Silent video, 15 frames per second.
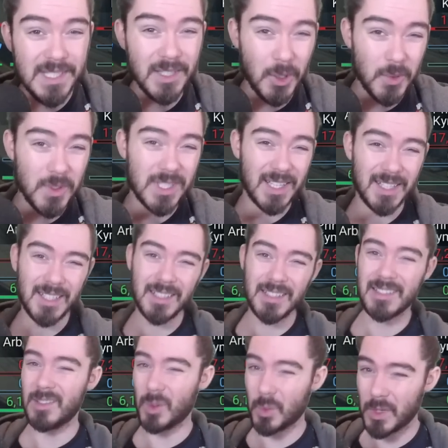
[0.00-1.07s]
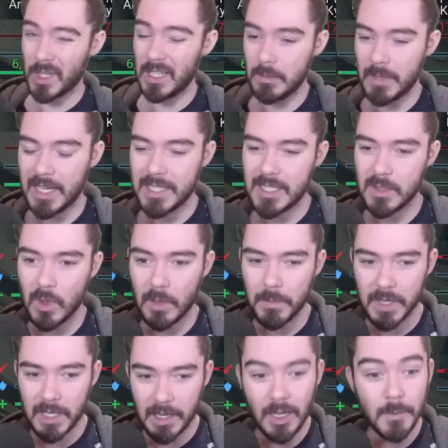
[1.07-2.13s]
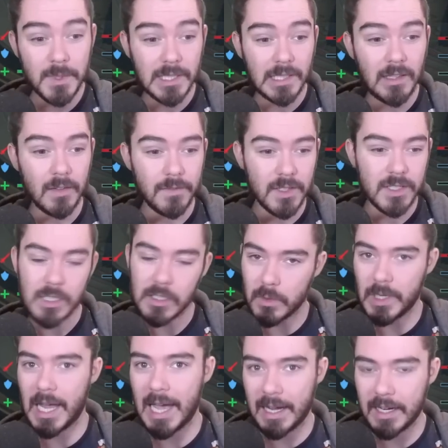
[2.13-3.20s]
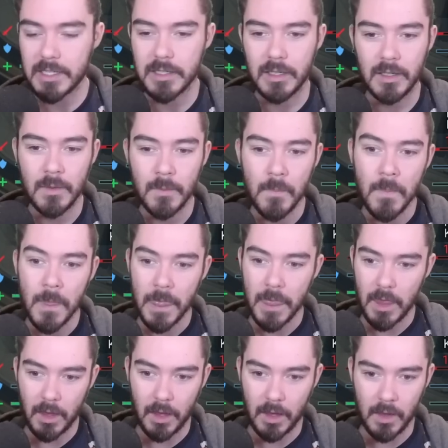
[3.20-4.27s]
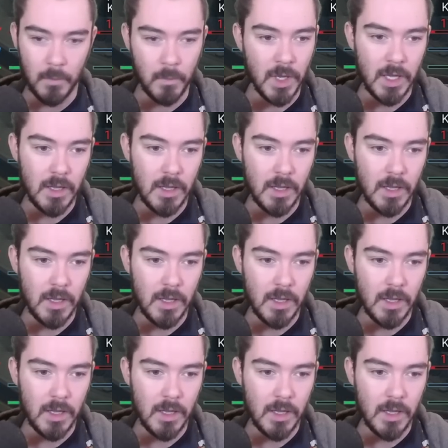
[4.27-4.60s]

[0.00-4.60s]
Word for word: Stone Skin can still really mess you up, but it helps a lot versus Reaction. Um,